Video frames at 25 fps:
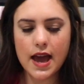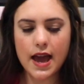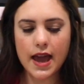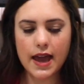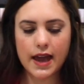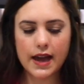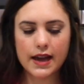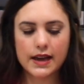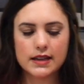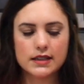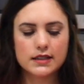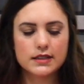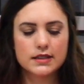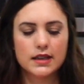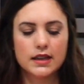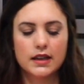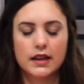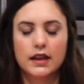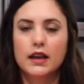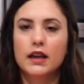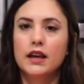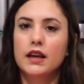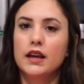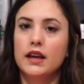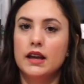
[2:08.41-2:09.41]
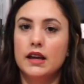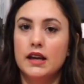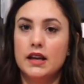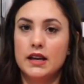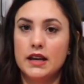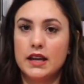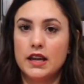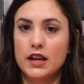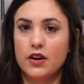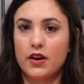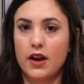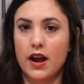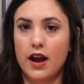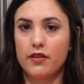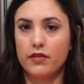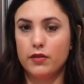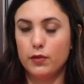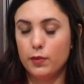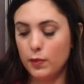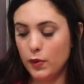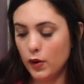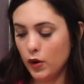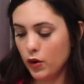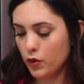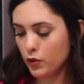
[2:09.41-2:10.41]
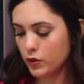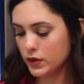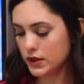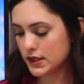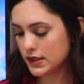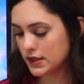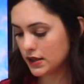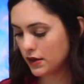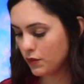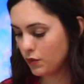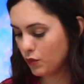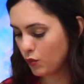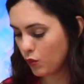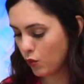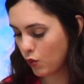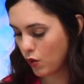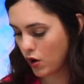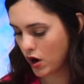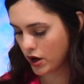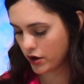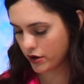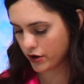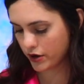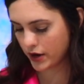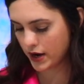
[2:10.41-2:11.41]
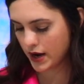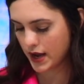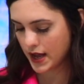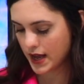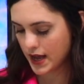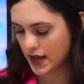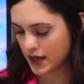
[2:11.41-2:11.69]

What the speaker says: And here I have a bowl with some water.